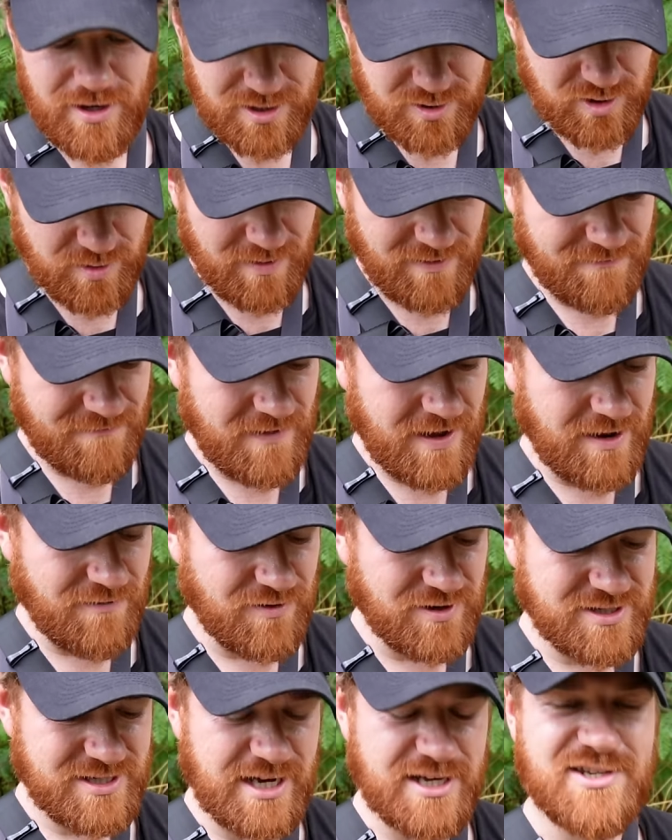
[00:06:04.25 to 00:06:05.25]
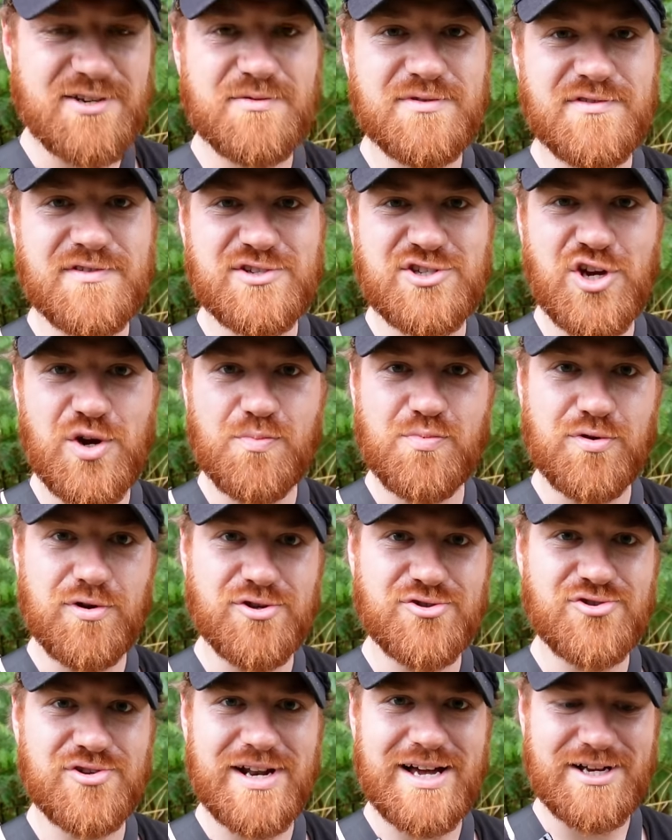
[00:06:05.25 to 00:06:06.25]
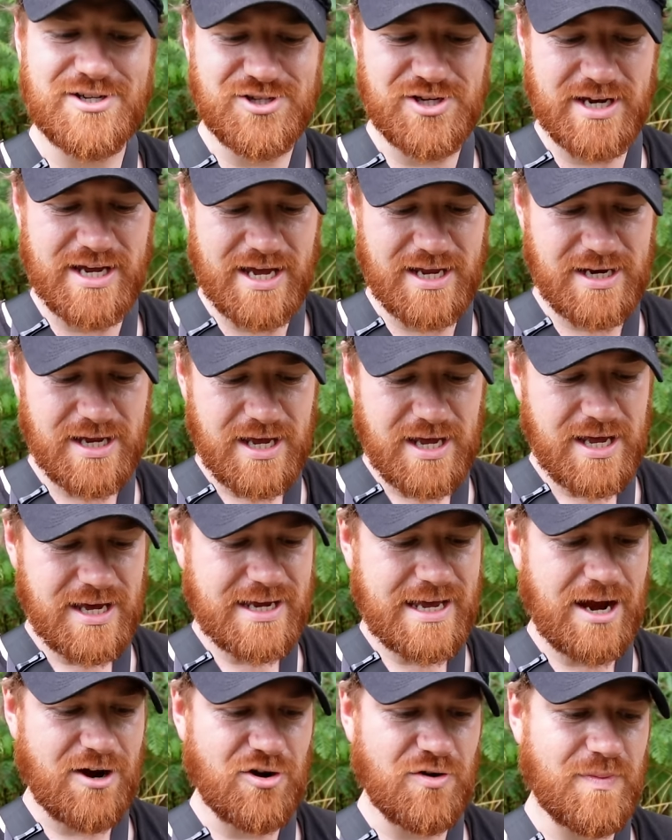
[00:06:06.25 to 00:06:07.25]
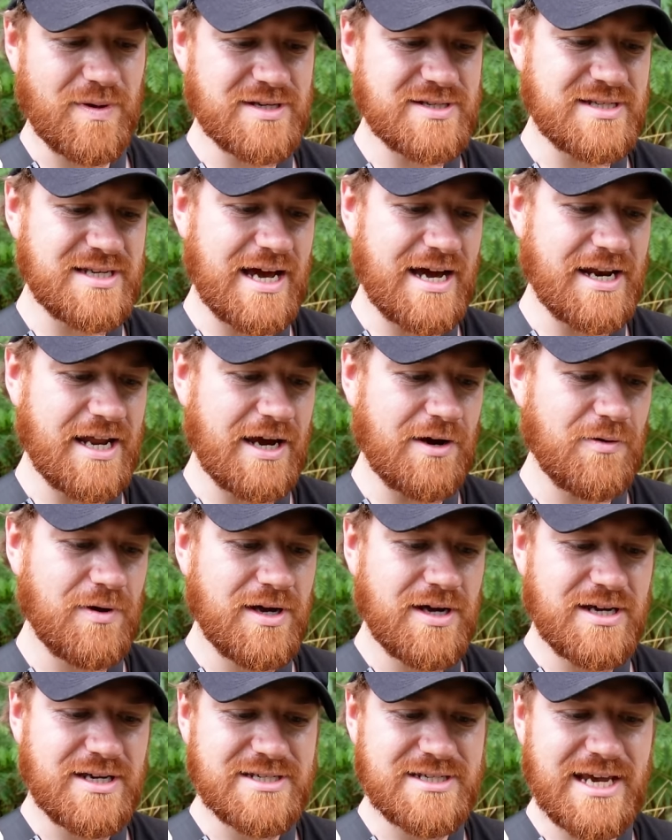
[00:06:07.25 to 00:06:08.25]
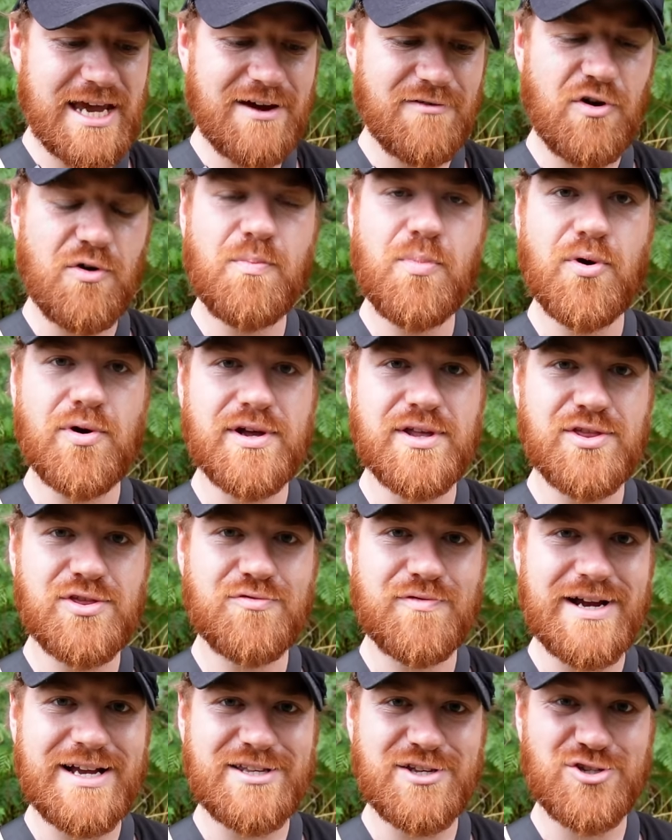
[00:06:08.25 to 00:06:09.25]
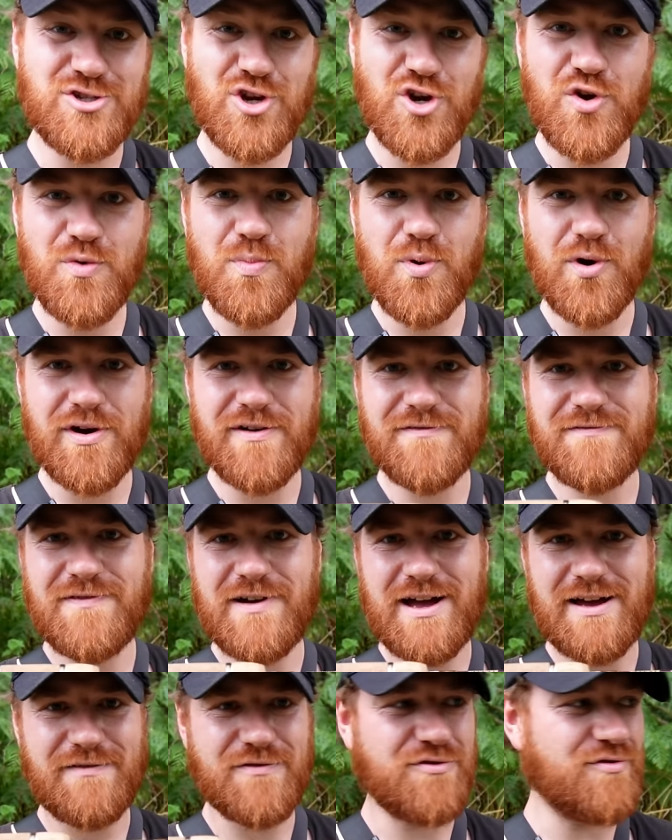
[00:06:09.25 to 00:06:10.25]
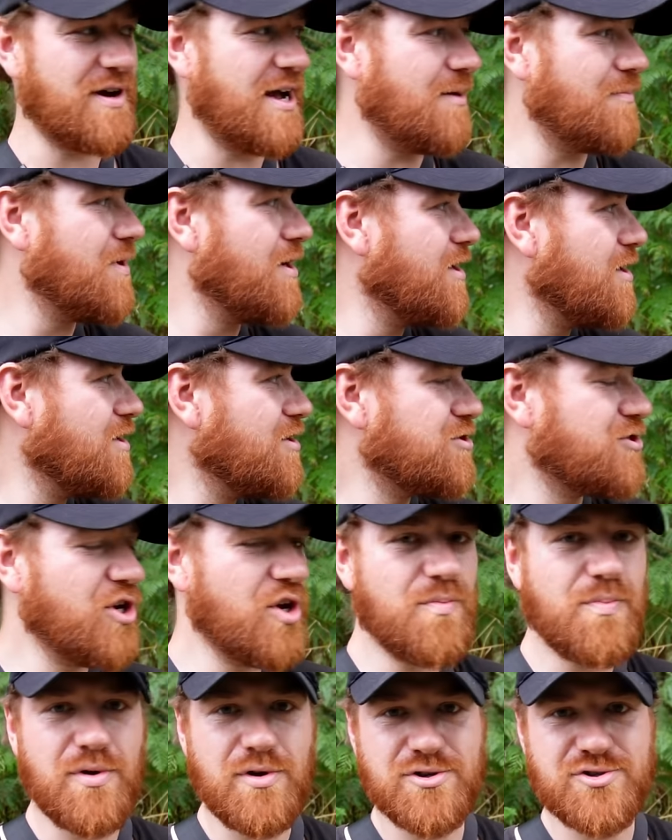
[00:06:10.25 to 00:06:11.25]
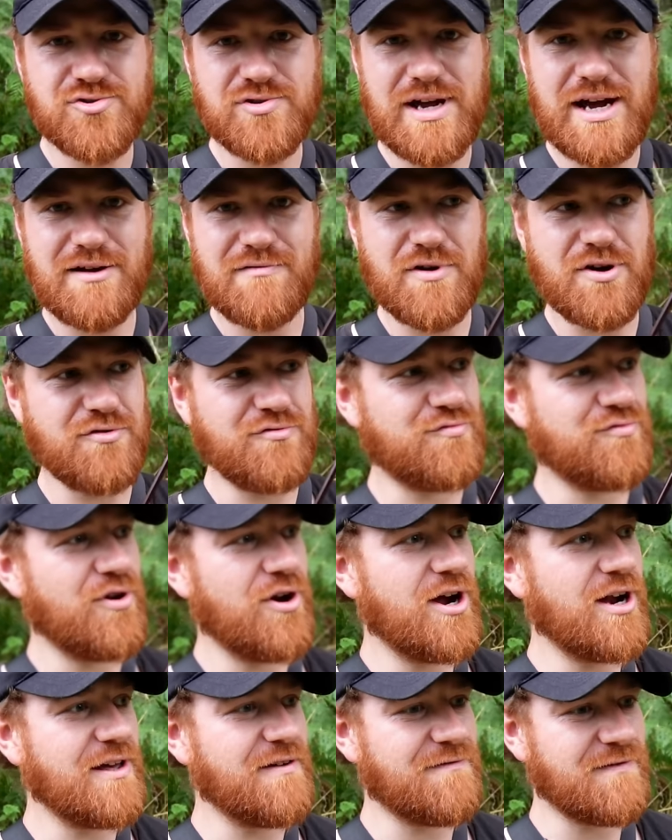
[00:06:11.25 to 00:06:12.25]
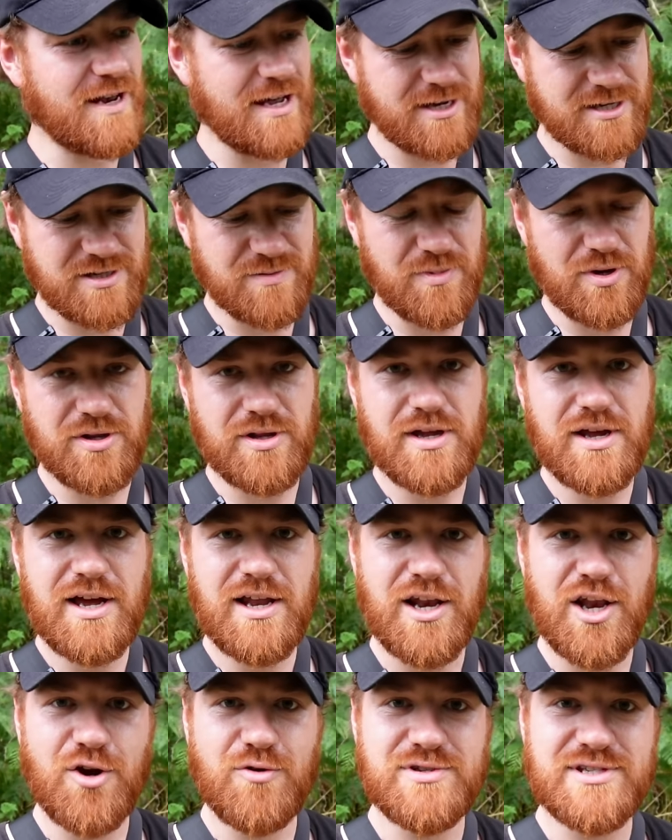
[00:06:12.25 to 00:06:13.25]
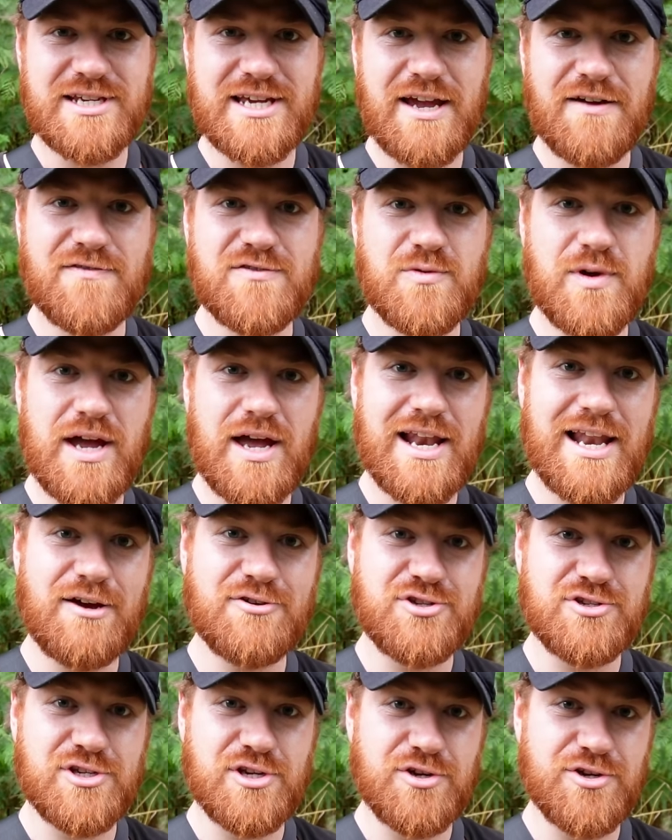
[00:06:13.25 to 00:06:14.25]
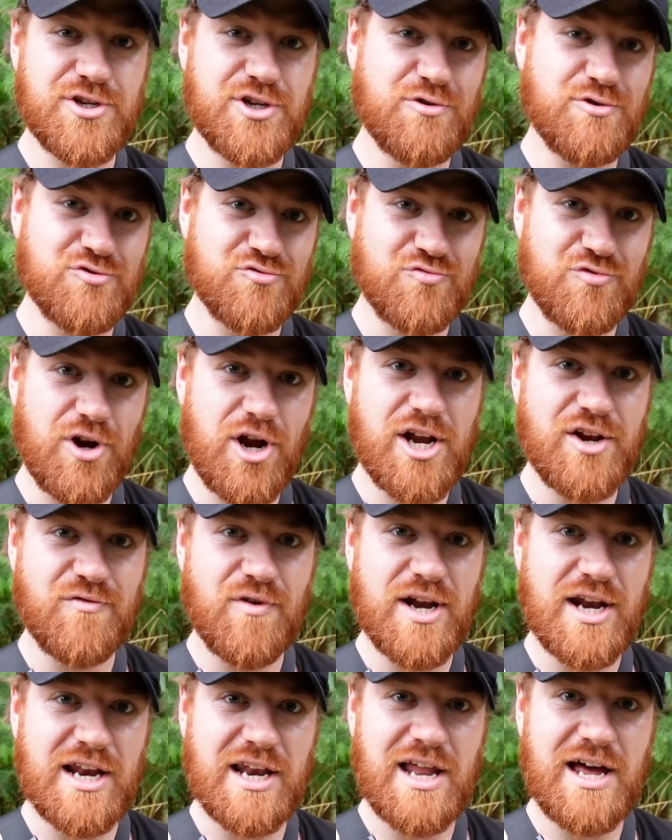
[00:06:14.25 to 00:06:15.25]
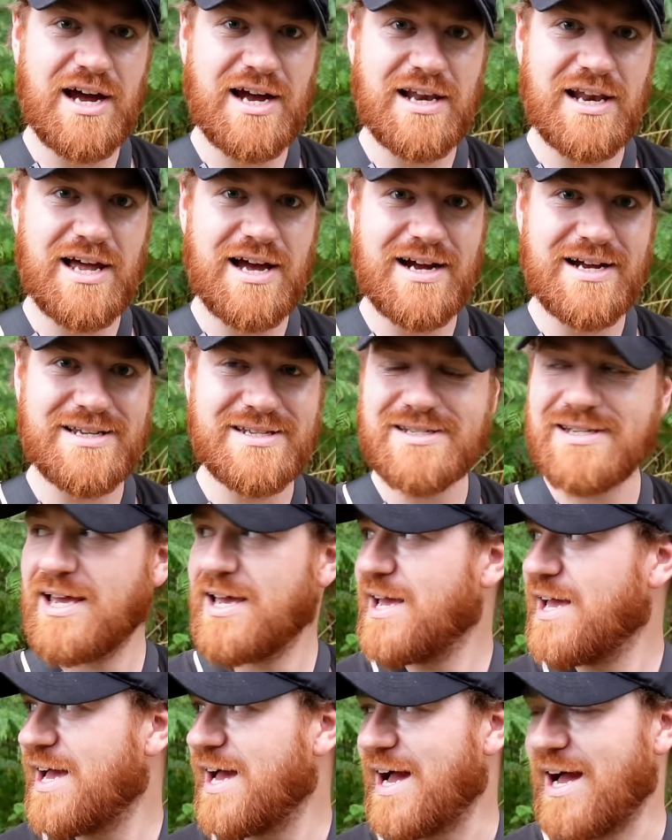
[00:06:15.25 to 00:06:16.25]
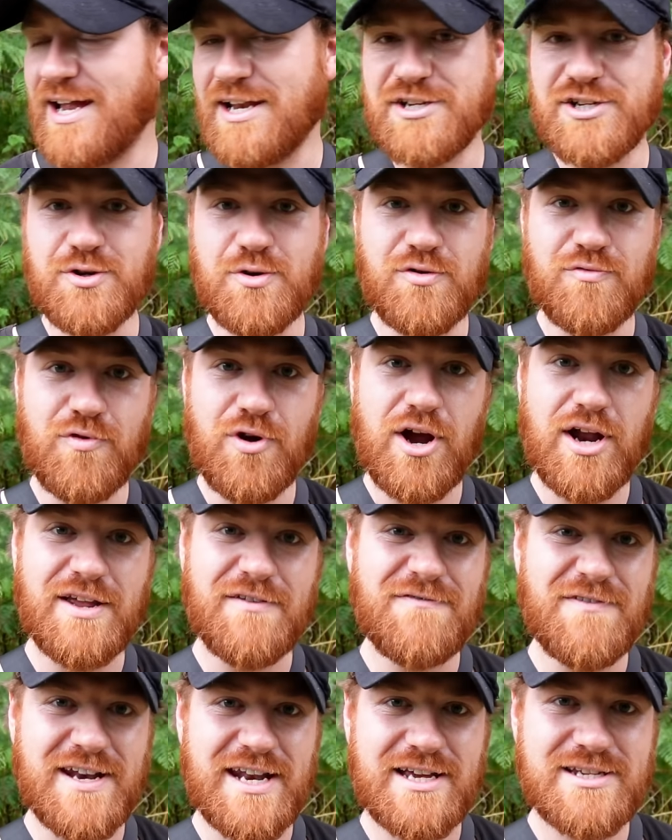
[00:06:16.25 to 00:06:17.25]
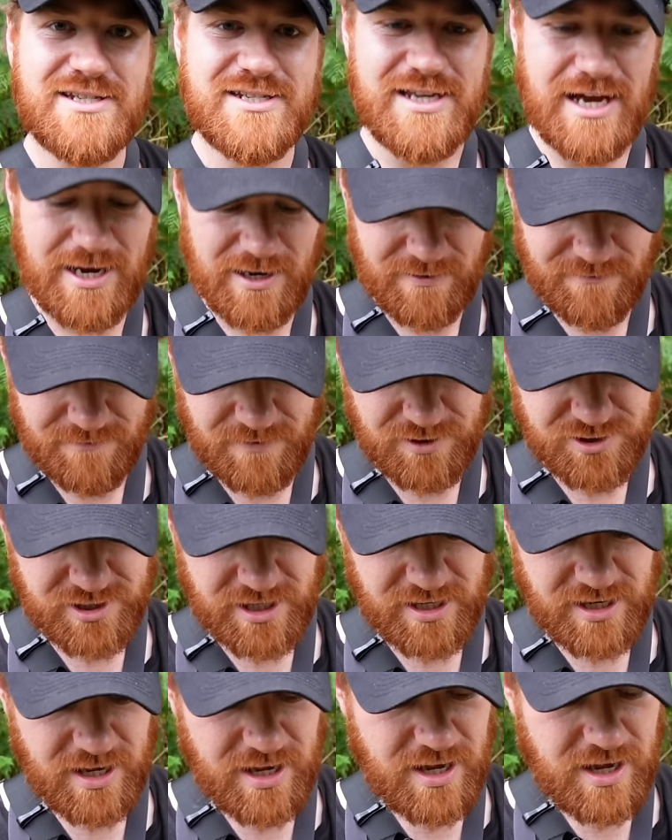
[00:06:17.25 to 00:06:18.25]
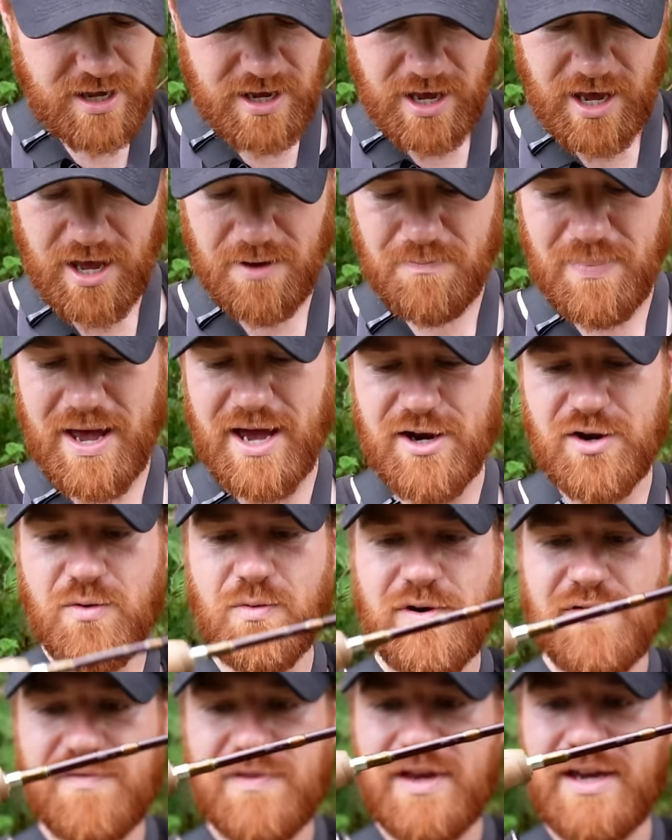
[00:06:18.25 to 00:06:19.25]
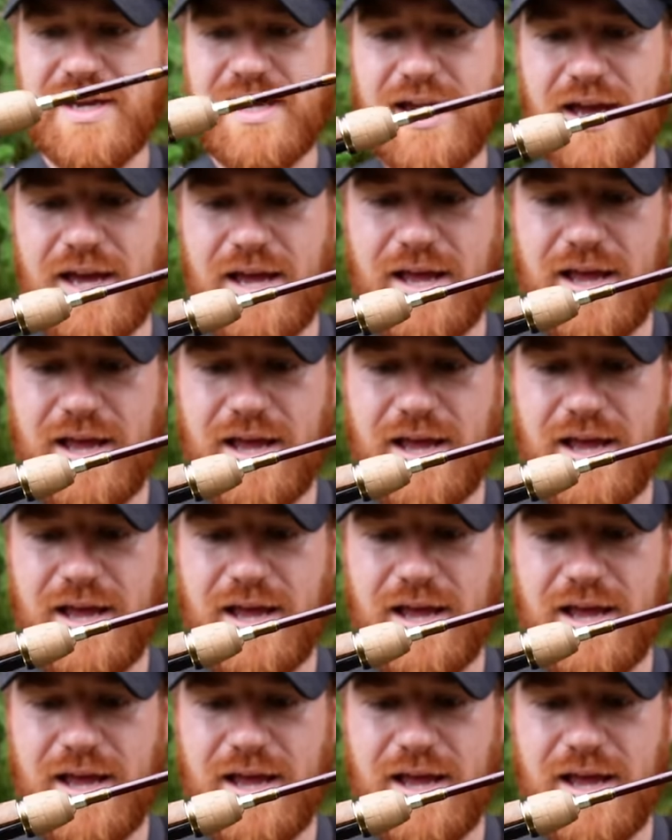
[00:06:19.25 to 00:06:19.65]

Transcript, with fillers: It's one of my favorite setups for super ultralight jigging, Carabus Nano, 0.3 to 2.5 gram, super ultralight rod, really flexible, loads of give to it, allows you to use really, really light lines and do a really finesse style of fishing, uh, paired up with the